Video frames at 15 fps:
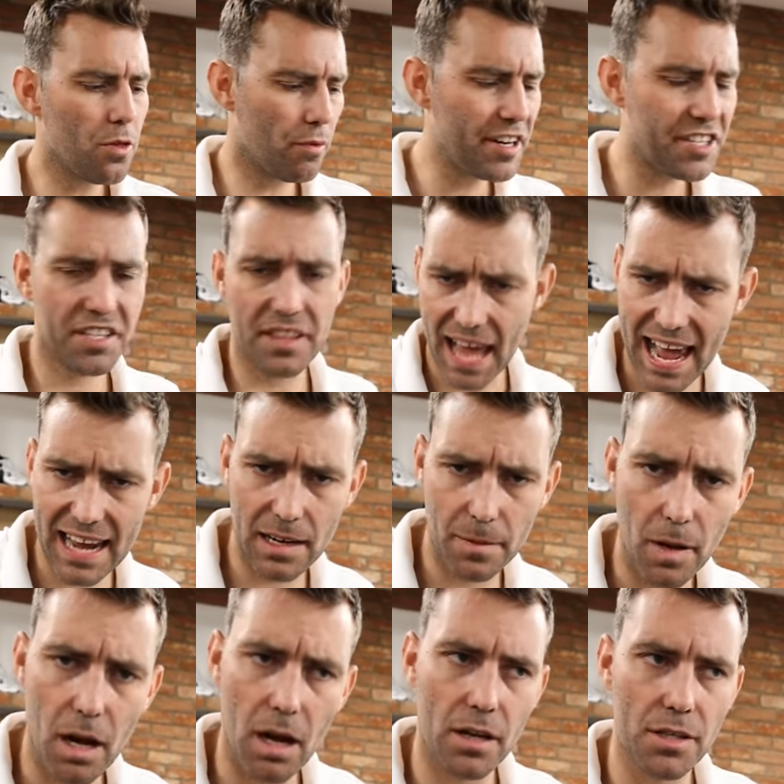The reach of the
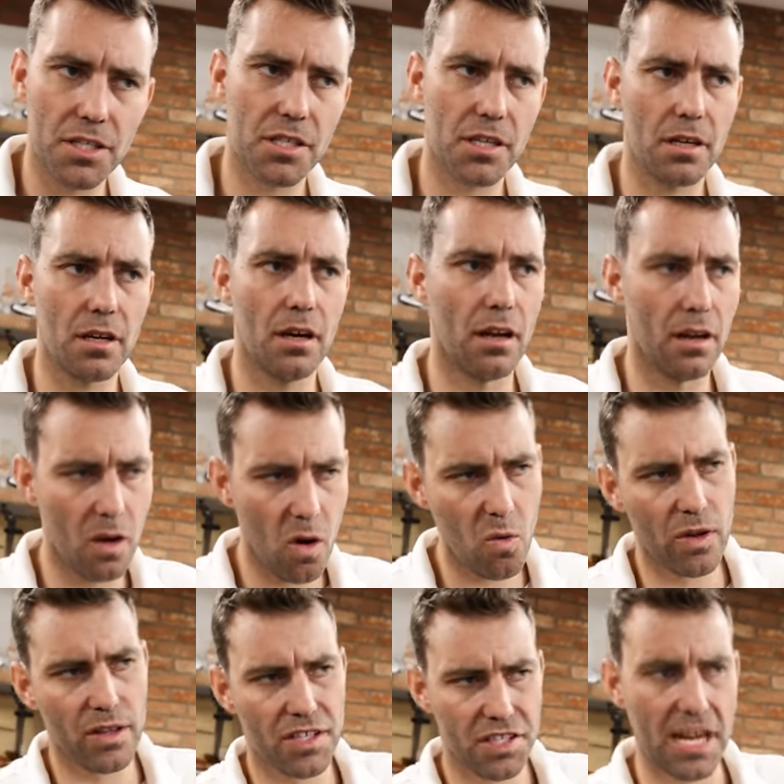handlebars
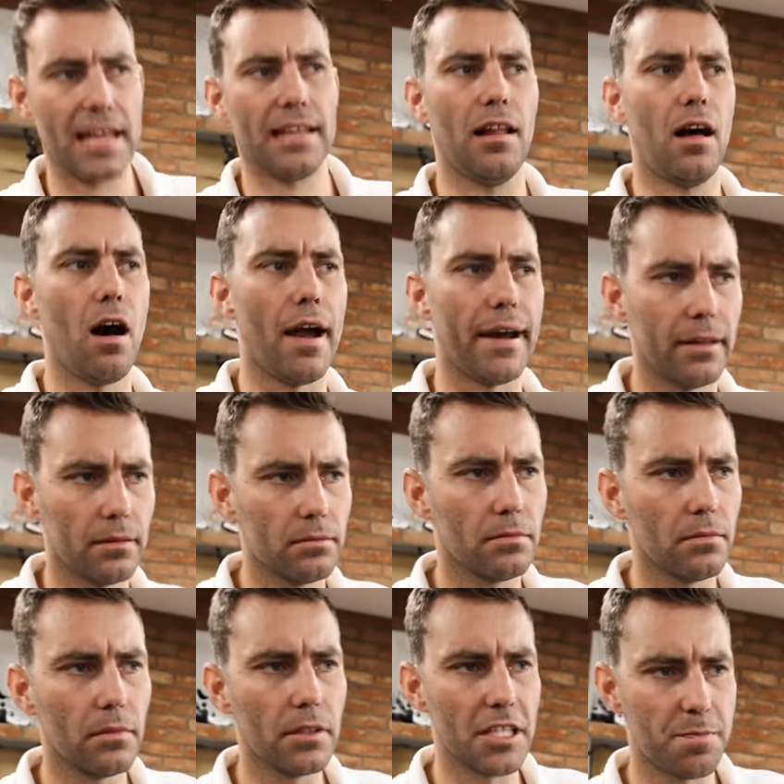along with saddle height
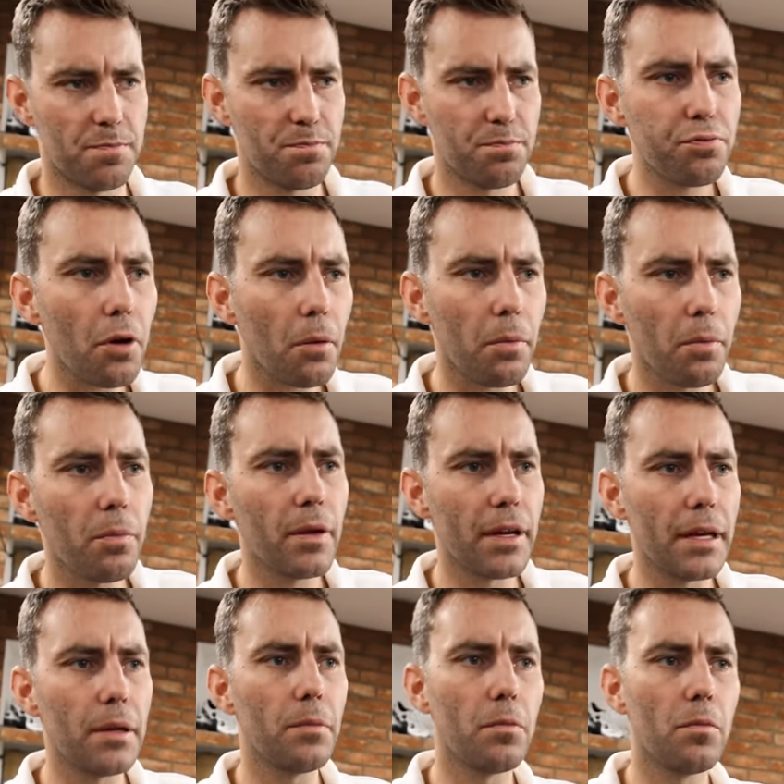is
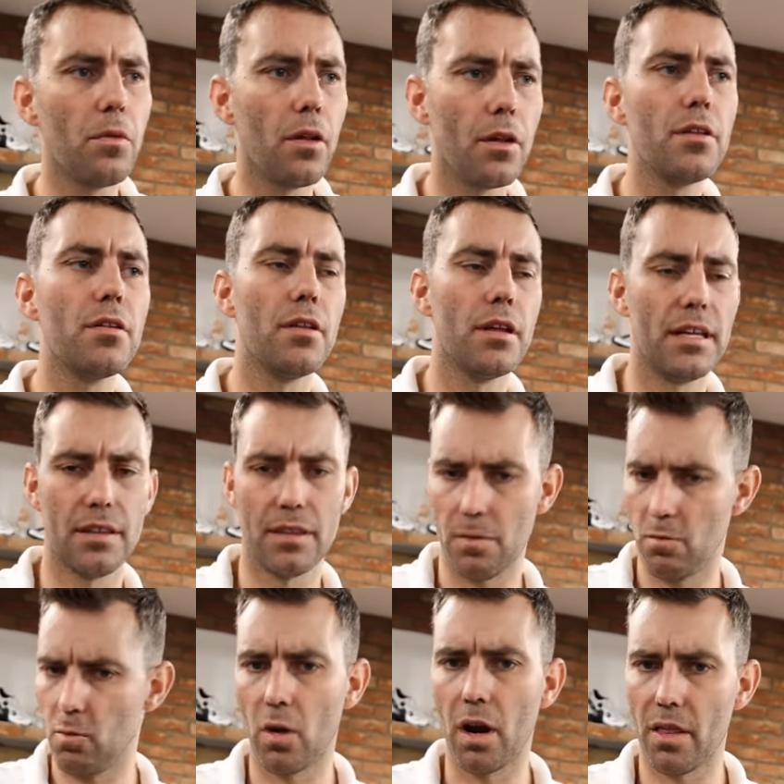probably
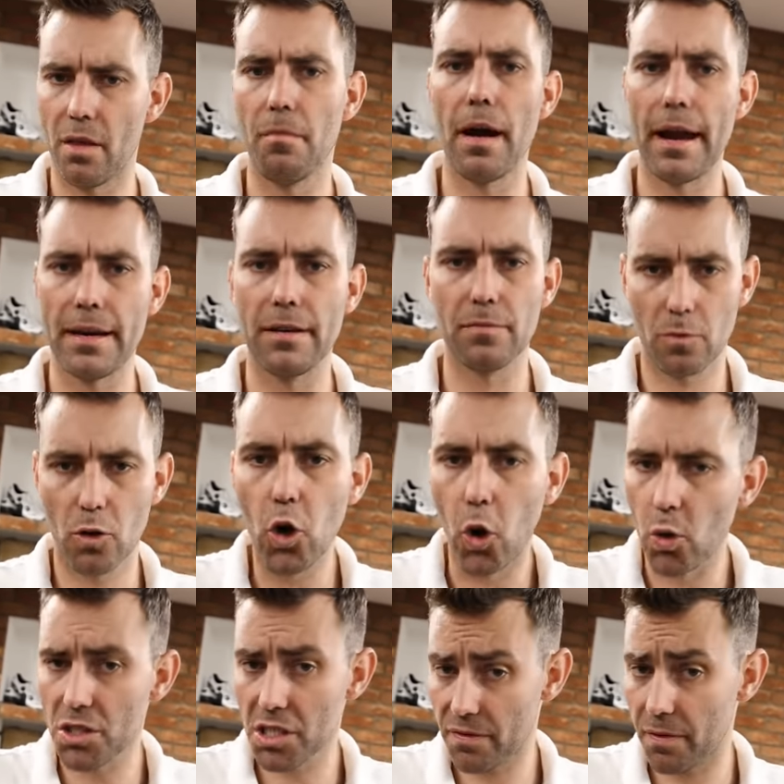the, one of the main
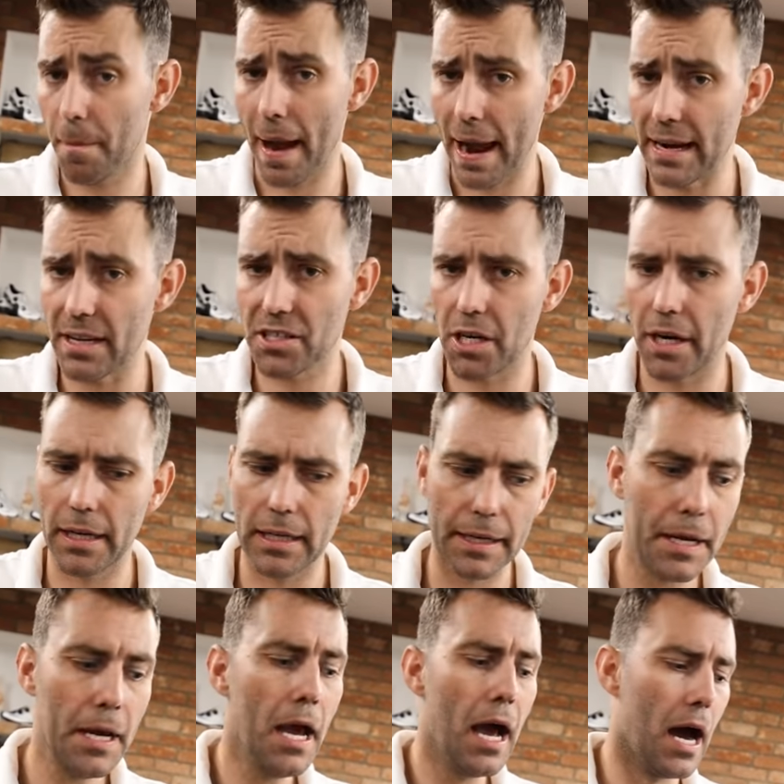causes for pain in
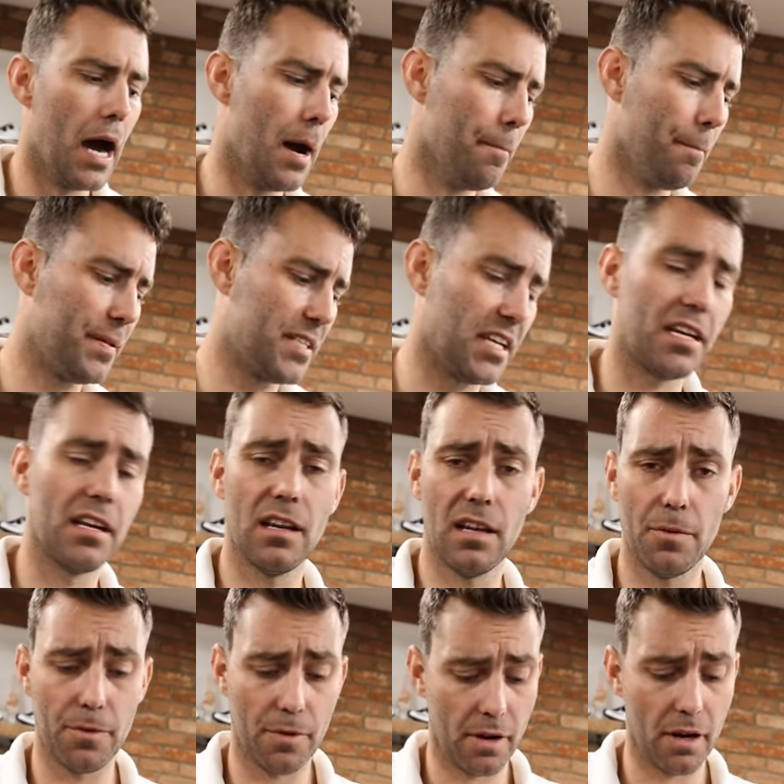cycling, um,
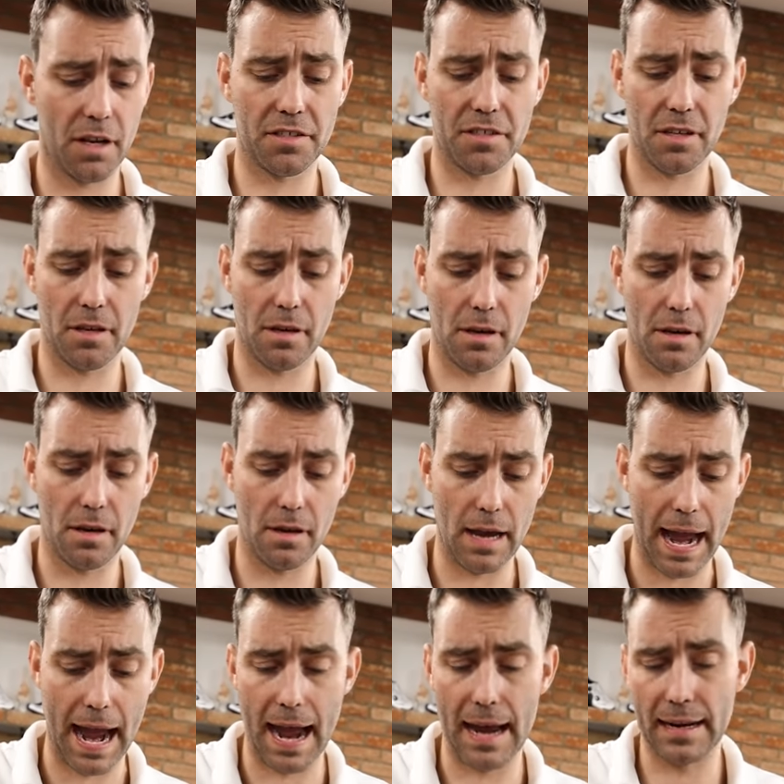particularly with regards
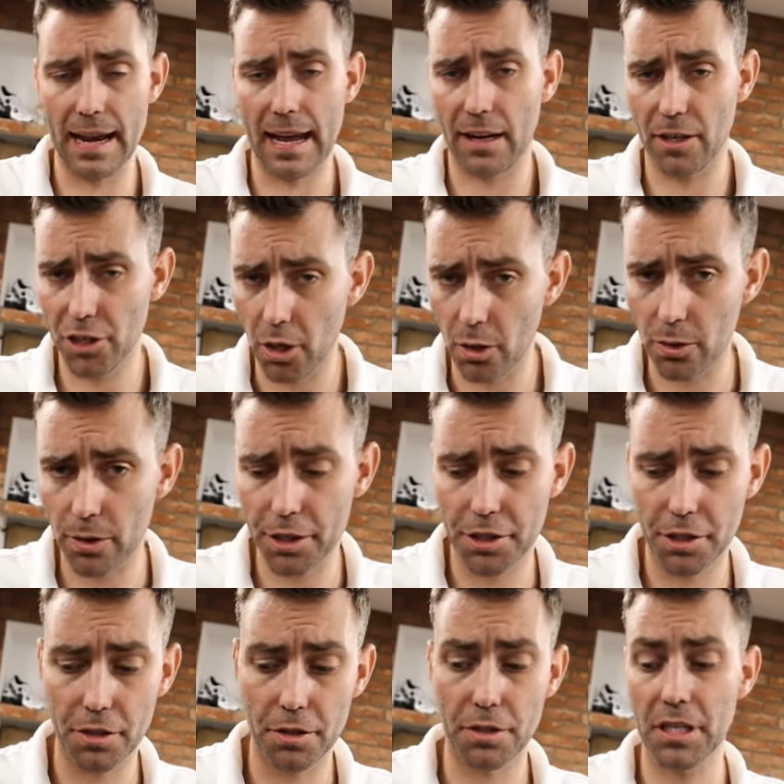to hand, neck and shoulder
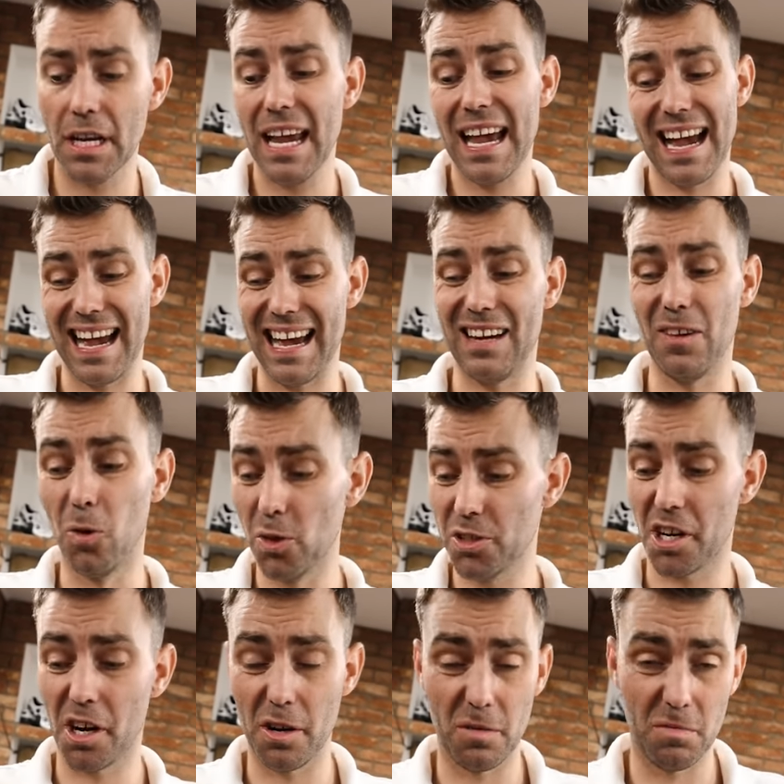issues and
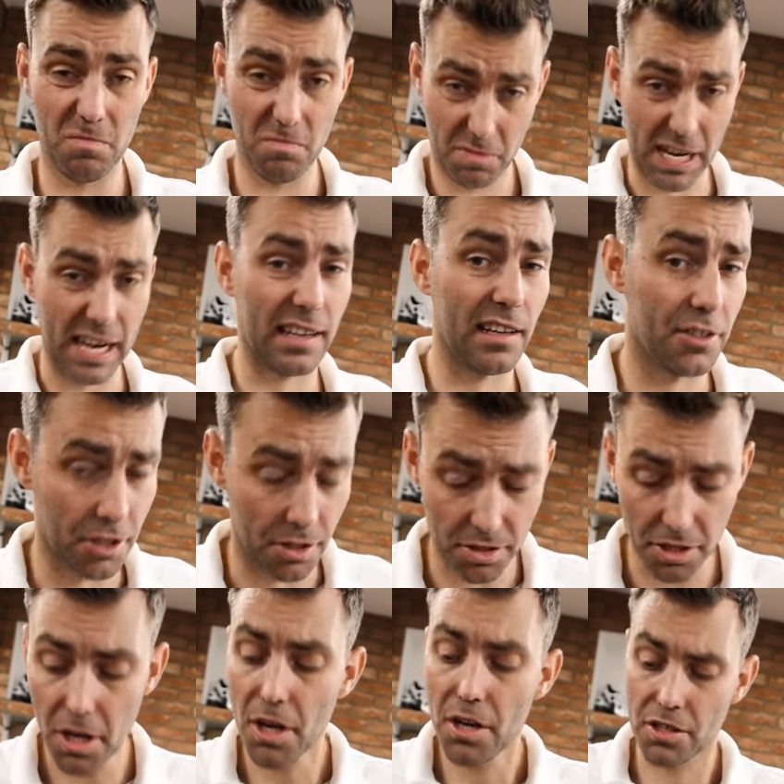also saddle issues.